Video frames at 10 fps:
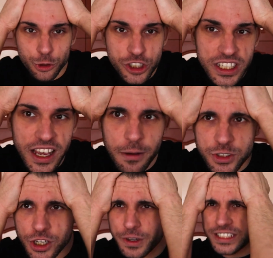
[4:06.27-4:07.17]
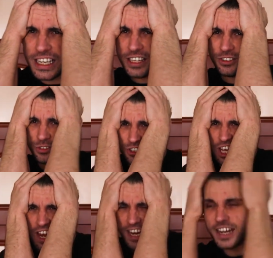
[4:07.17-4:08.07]
to see, I'm so excited to
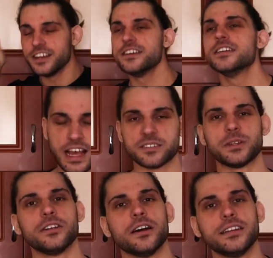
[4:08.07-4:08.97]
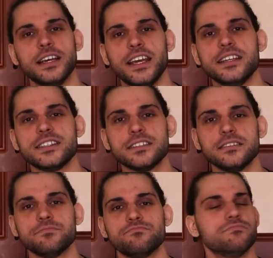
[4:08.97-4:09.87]
see. Last but not
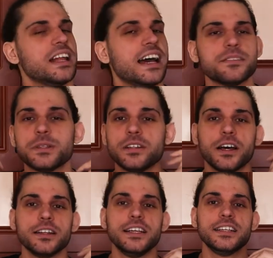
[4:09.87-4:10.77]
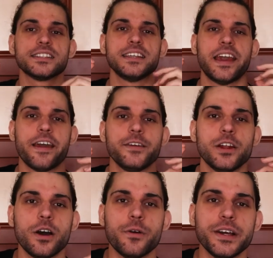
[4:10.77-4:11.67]
least, last but not least,
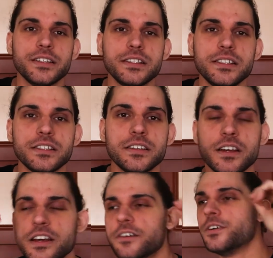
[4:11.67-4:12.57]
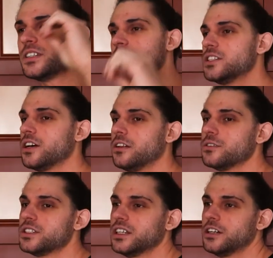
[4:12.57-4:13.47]
Kevin Owens versus
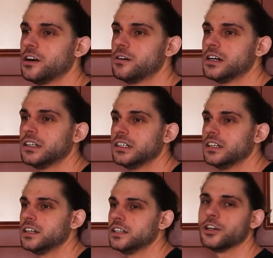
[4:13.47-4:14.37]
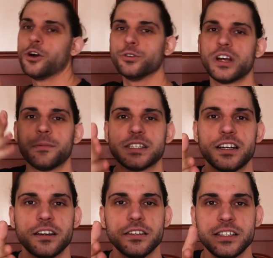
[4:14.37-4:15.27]
Solo Sikoa. The whole drama
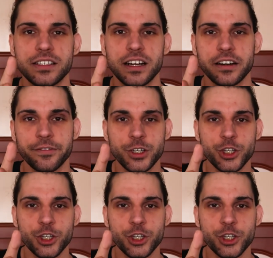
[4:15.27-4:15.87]
started at the start of the